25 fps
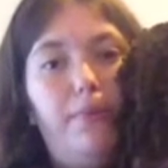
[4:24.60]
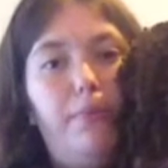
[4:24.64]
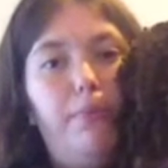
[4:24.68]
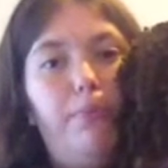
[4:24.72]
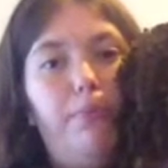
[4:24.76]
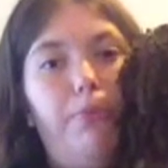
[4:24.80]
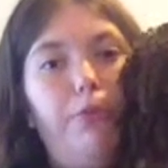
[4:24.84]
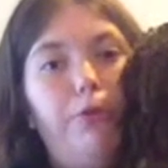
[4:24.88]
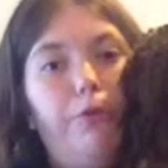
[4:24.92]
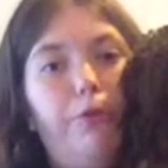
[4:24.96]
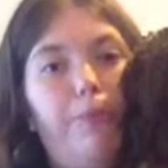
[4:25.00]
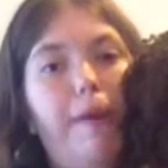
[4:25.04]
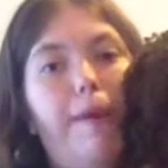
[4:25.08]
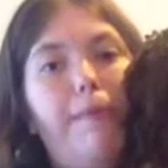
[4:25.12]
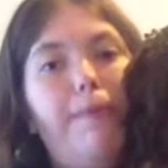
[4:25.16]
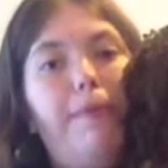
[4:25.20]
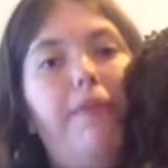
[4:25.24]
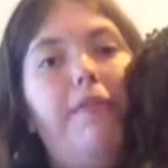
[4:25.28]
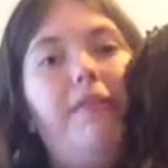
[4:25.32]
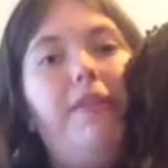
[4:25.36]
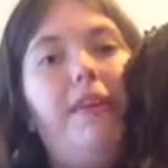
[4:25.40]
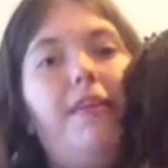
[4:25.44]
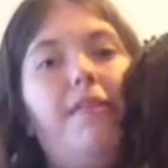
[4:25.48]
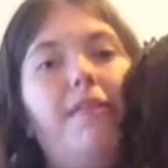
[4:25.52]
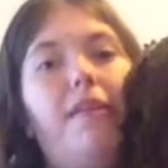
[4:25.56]
push baby's
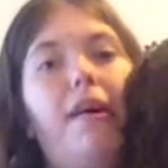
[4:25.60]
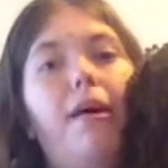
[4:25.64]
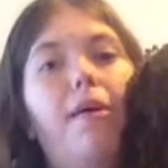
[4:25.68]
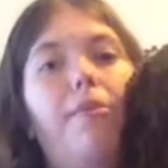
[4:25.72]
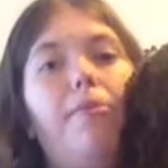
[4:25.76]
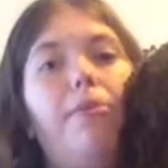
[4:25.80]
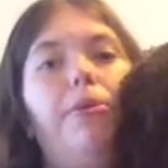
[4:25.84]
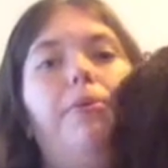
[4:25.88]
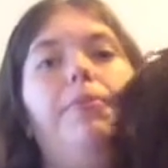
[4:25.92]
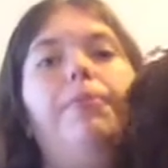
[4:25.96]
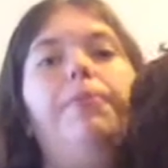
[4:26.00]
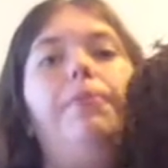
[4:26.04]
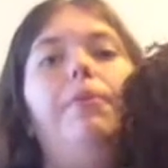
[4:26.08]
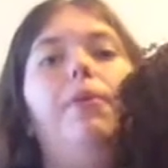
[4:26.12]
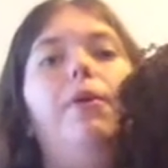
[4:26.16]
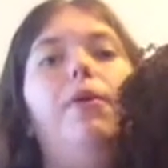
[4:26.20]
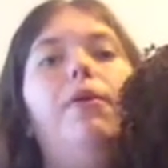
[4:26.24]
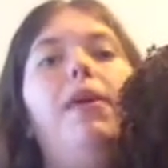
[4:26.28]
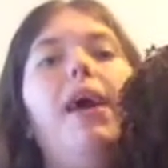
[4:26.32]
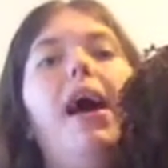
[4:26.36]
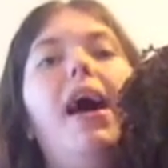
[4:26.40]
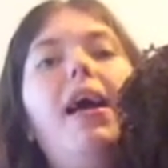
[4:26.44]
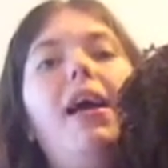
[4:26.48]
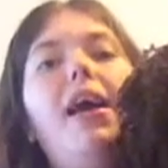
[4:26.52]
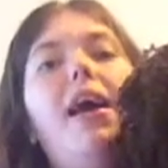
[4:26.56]
knees up,
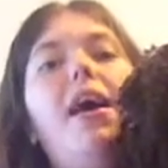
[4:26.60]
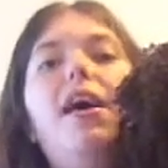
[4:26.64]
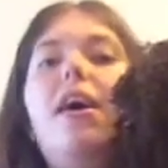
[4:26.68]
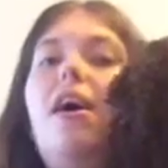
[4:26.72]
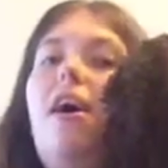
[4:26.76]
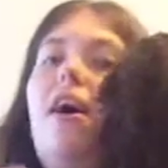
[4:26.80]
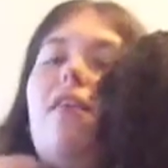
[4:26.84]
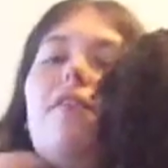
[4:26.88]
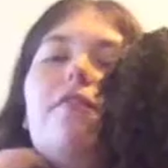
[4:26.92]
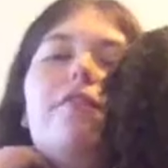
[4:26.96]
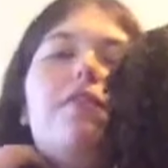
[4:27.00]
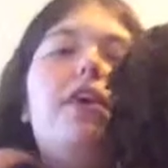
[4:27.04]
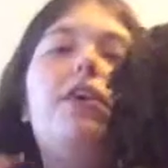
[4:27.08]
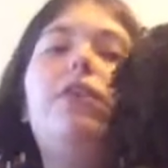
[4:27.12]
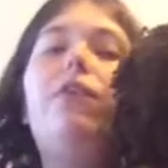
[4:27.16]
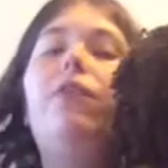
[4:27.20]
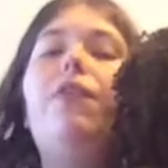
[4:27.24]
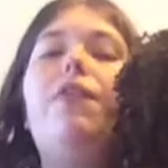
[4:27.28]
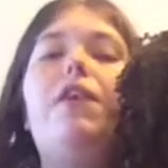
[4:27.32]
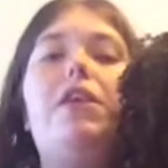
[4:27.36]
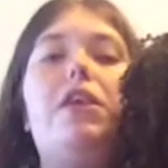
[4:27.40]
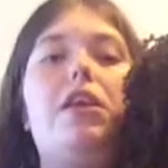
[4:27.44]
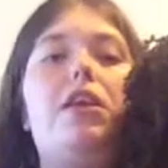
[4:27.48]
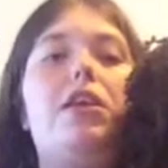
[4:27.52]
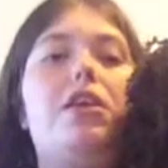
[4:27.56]
okay? Final
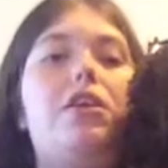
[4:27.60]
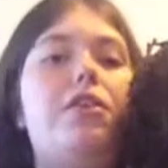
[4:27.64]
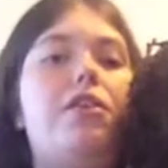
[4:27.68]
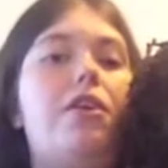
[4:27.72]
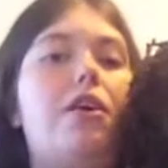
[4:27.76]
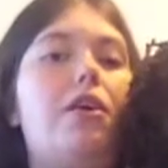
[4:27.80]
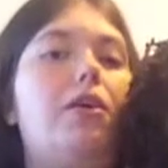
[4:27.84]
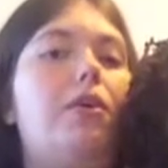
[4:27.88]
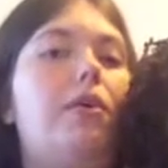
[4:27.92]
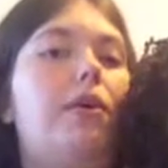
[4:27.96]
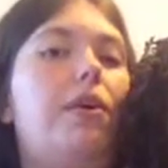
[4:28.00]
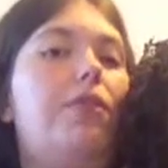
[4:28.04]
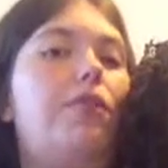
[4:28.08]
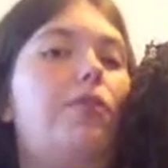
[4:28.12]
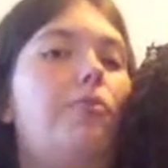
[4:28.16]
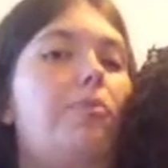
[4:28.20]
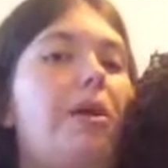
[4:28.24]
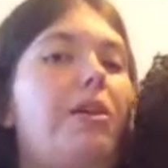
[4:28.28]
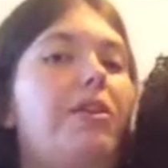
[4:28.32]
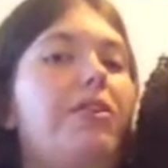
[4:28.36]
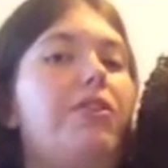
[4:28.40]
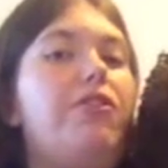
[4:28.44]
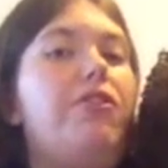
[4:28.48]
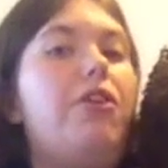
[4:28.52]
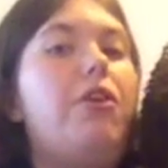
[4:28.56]
thing you can do is
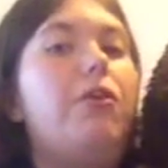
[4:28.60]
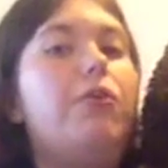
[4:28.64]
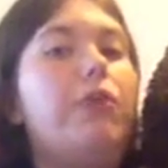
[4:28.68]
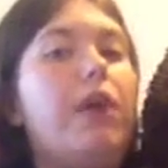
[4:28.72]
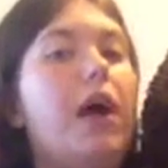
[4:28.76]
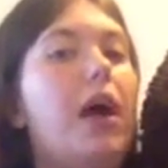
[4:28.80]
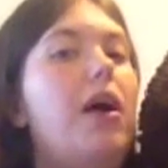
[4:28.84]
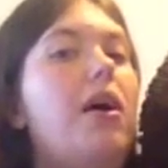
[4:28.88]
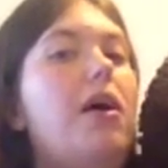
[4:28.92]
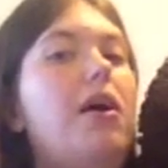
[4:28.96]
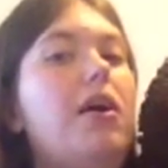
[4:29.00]
spread the shoulder.